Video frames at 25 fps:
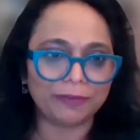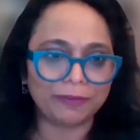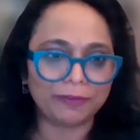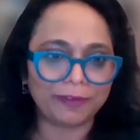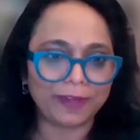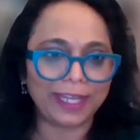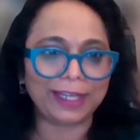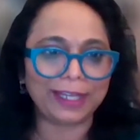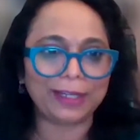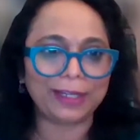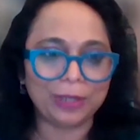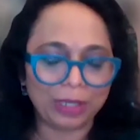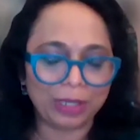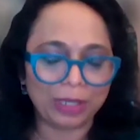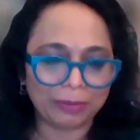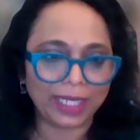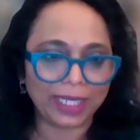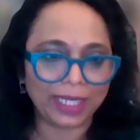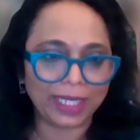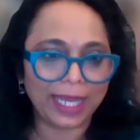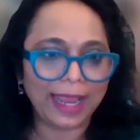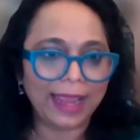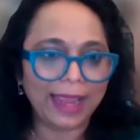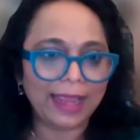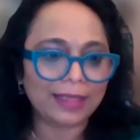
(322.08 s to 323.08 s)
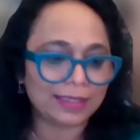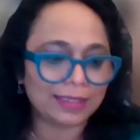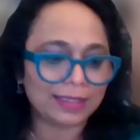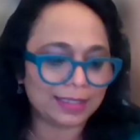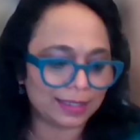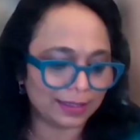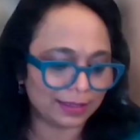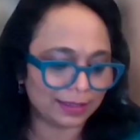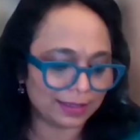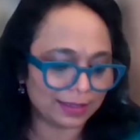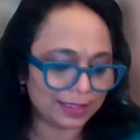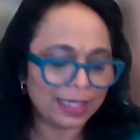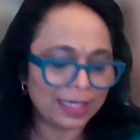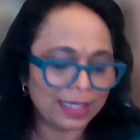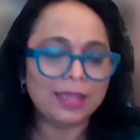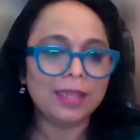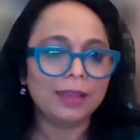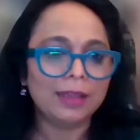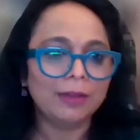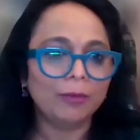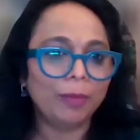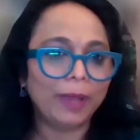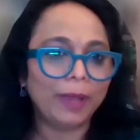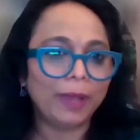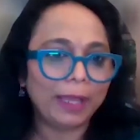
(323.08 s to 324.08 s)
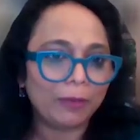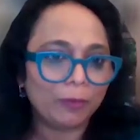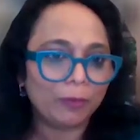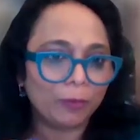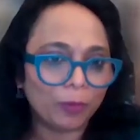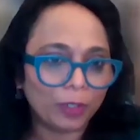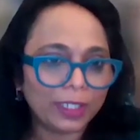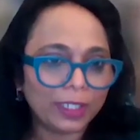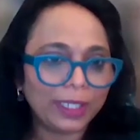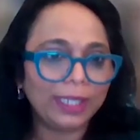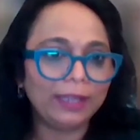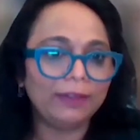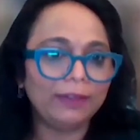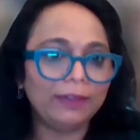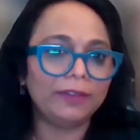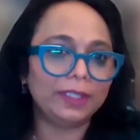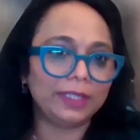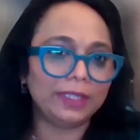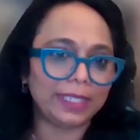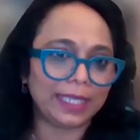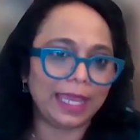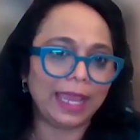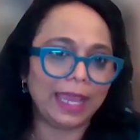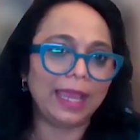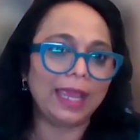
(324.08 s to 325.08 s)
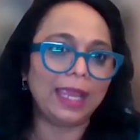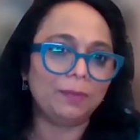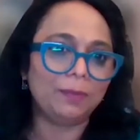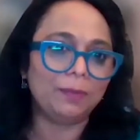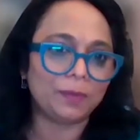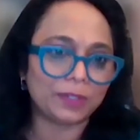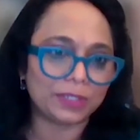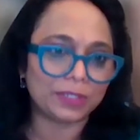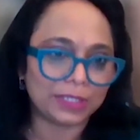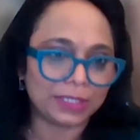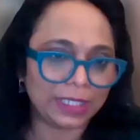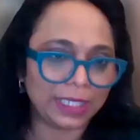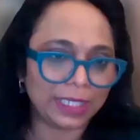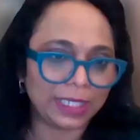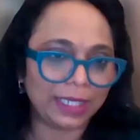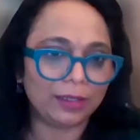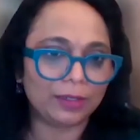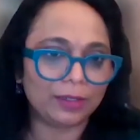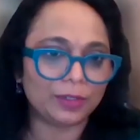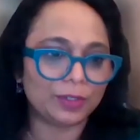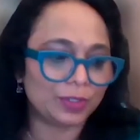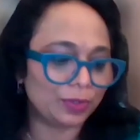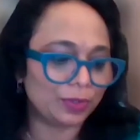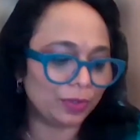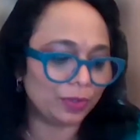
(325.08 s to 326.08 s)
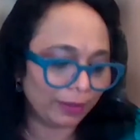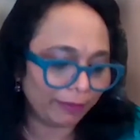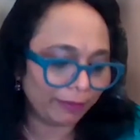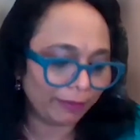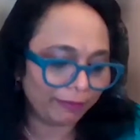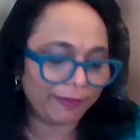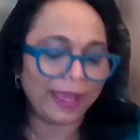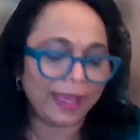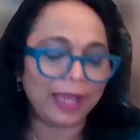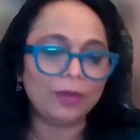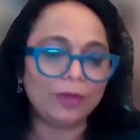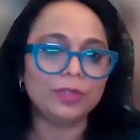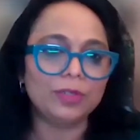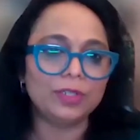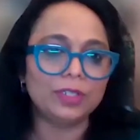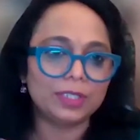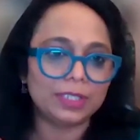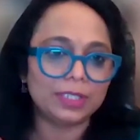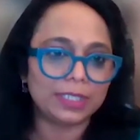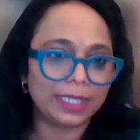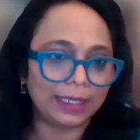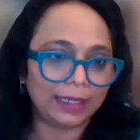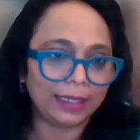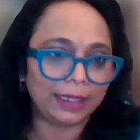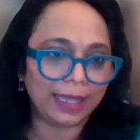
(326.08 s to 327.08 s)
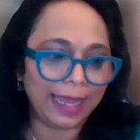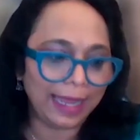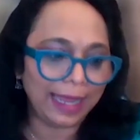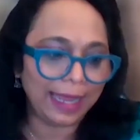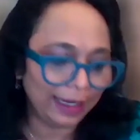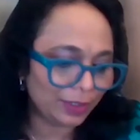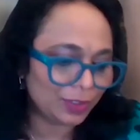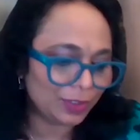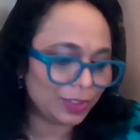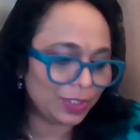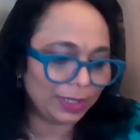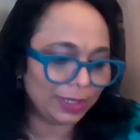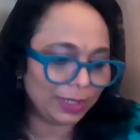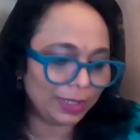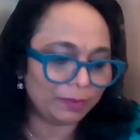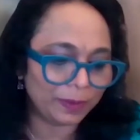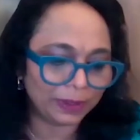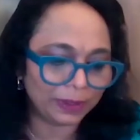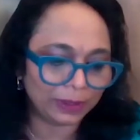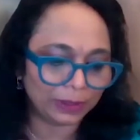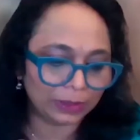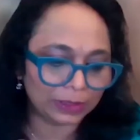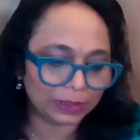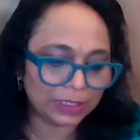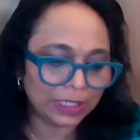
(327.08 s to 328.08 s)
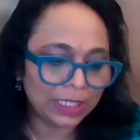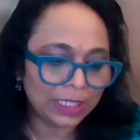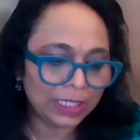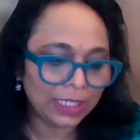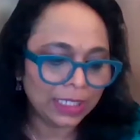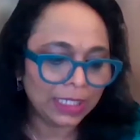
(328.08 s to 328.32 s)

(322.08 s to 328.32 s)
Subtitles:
of economic access by working with the hyperscaler so the founders can actually build